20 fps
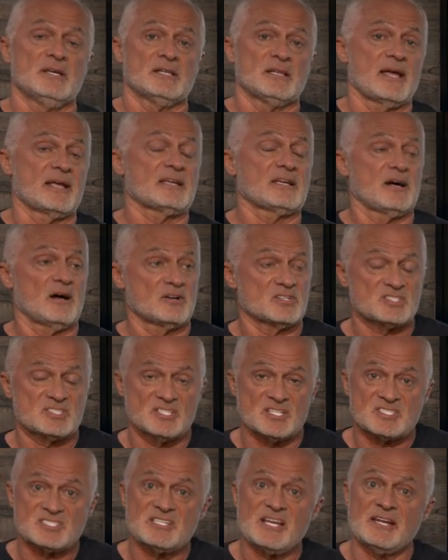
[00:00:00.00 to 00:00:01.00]
Like
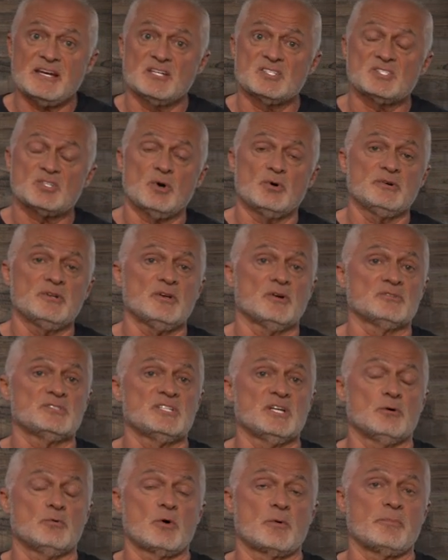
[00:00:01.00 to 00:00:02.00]
the San Antonio
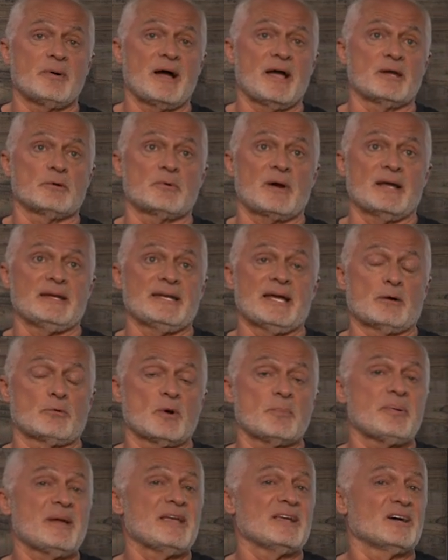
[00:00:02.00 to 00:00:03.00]
deal we're buying right now,
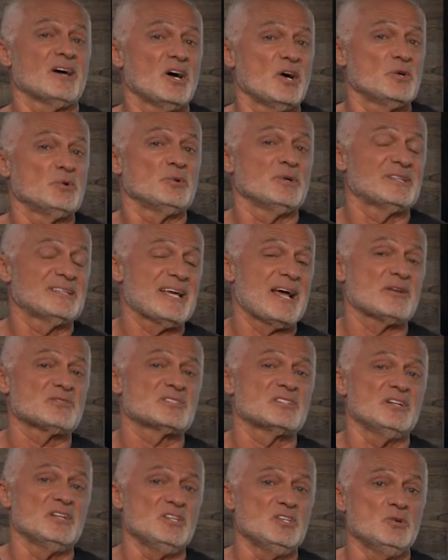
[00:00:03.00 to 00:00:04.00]
we're paying
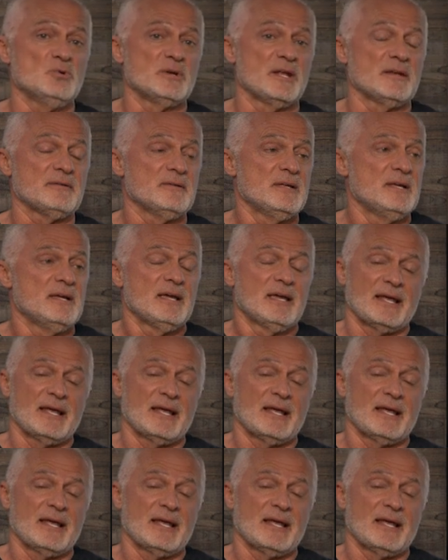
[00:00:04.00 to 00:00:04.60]
$100,000 a unit,